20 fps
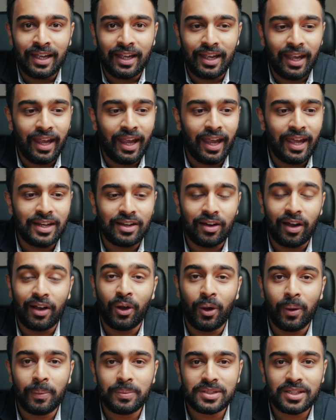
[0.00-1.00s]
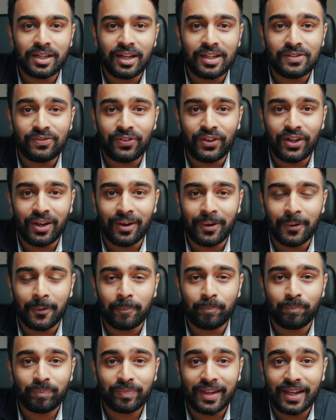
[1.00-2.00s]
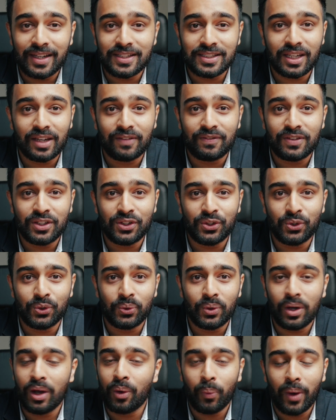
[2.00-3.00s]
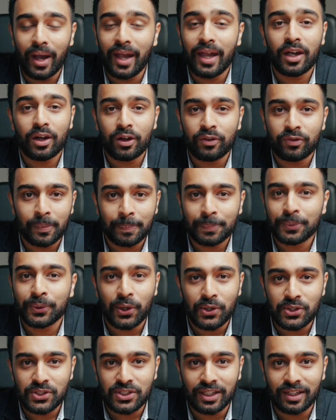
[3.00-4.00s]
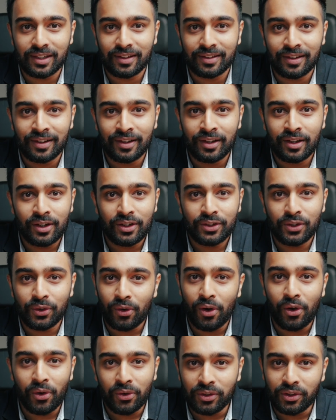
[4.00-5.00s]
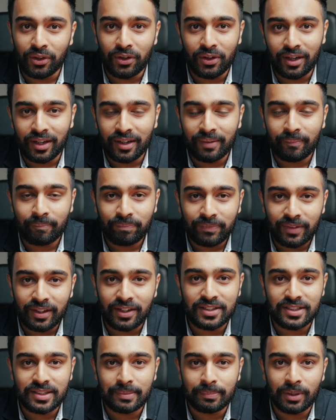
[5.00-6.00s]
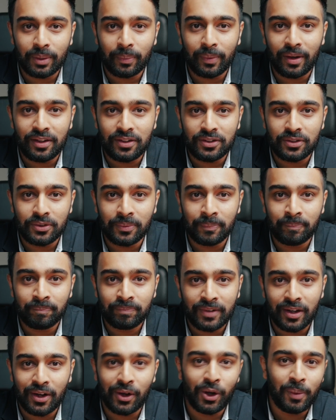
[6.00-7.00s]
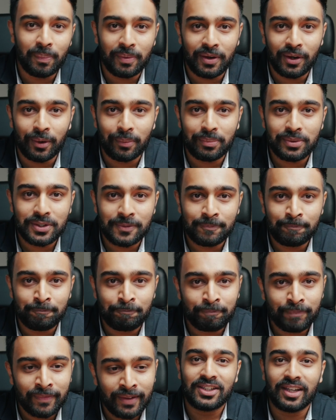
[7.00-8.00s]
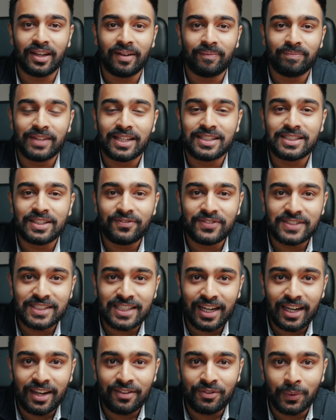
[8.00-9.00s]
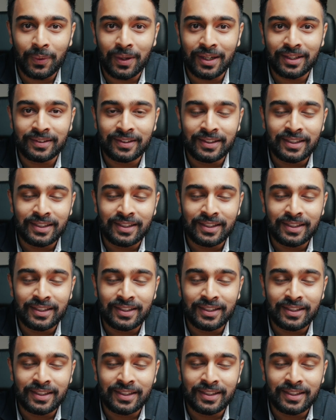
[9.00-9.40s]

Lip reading: And I hope today's video has given you a way of approaching your own learning in a similar way too. And I hope it helps. So yeah, that's it for today, everyone.